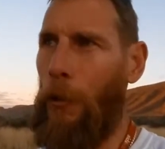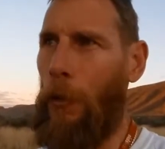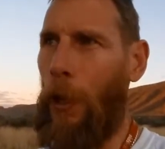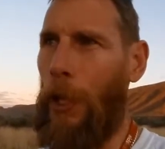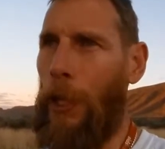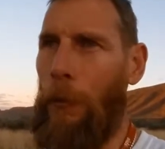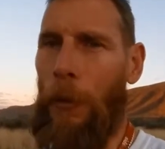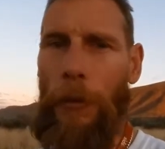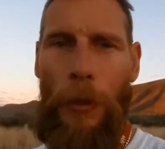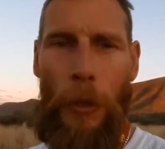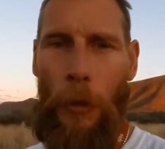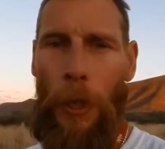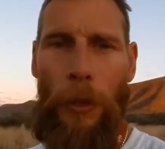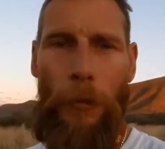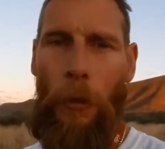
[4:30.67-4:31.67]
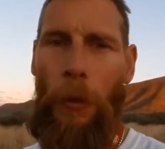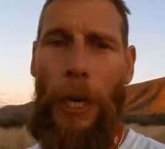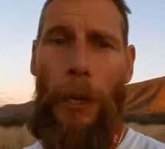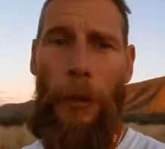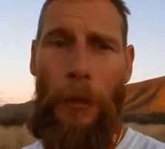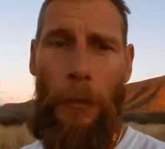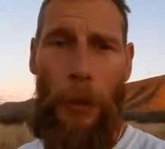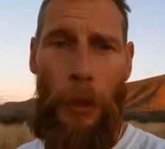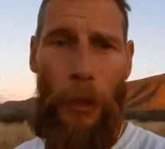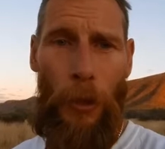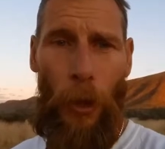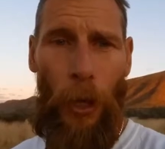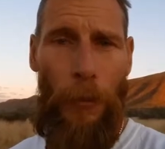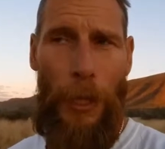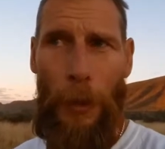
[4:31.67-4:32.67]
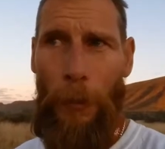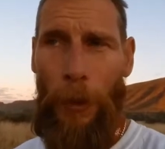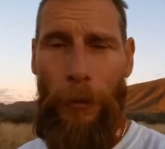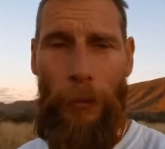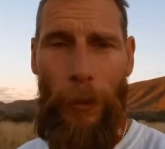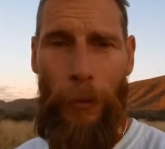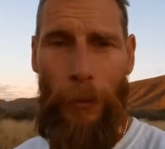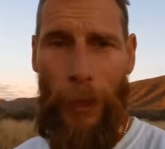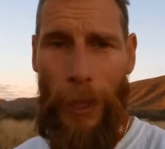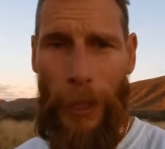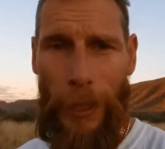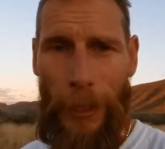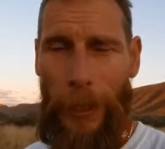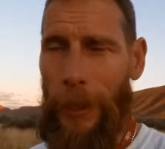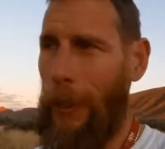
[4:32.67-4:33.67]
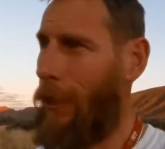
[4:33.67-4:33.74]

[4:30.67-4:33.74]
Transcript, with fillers: riding within 24 hours, but times that by 15,